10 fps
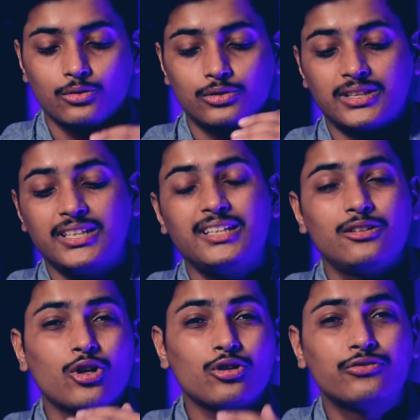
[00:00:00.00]
to see
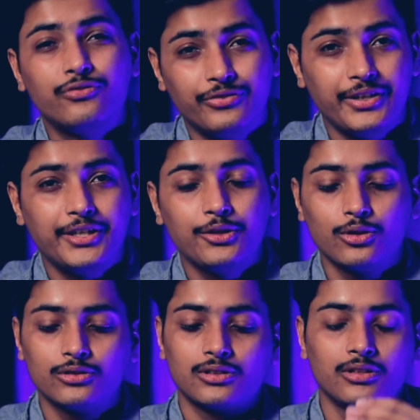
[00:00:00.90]
lot of
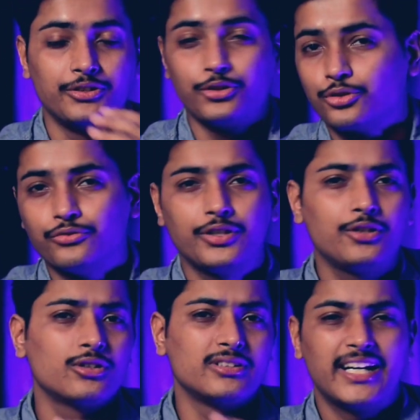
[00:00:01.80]
videos, YouTube
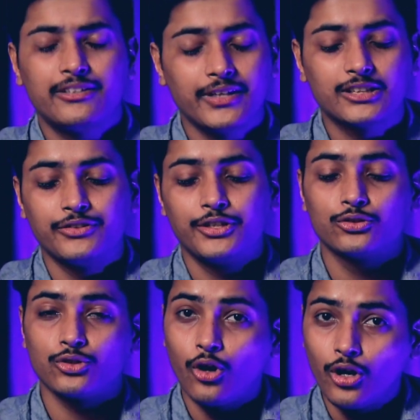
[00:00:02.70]
videos, Netflix
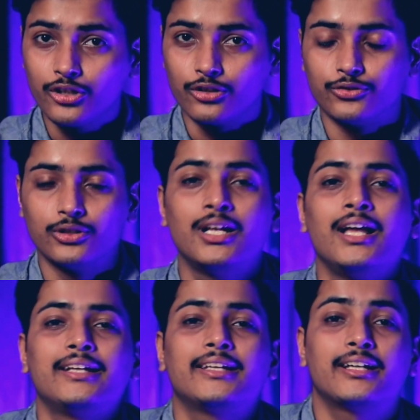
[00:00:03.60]
videos on your phone,
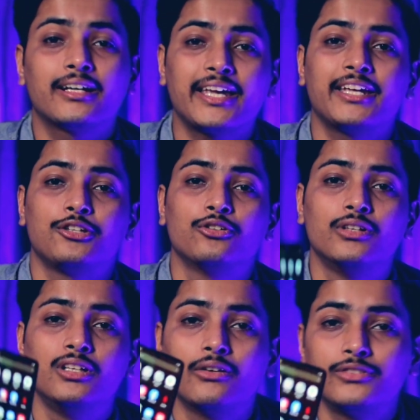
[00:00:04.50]
then again you
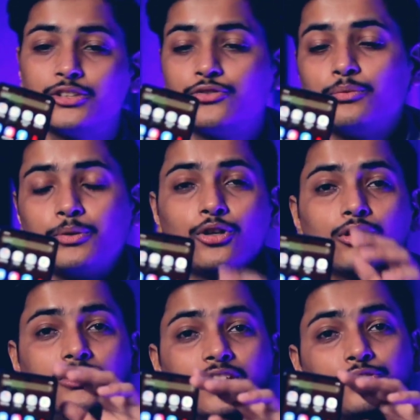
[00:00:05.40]
will love this phone,
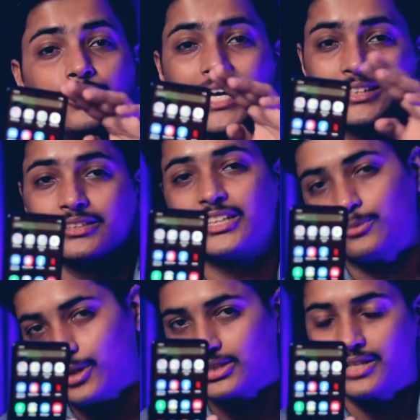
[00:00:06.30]
because this phone has a
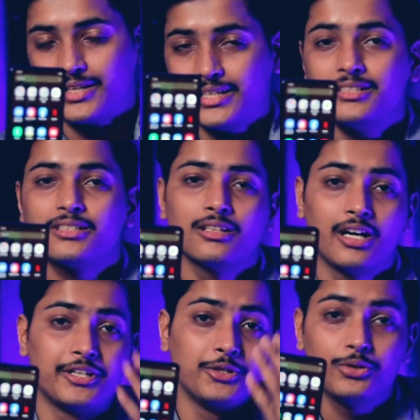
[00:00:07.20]
6.7-inch,
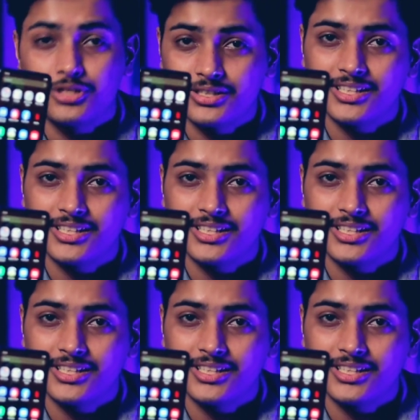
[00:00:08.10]
a huge